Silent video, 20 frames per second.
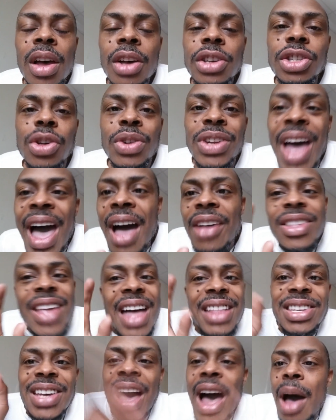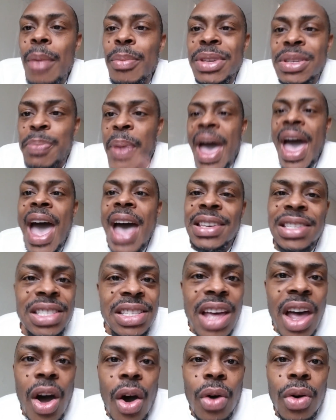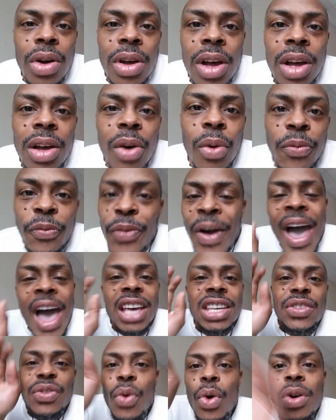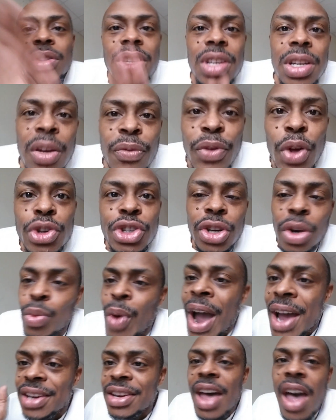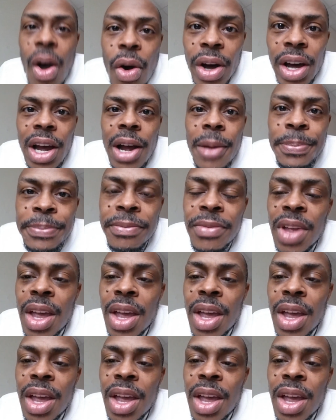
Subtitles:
So now that time is past now. Well, fast forward to the future, right now, okay?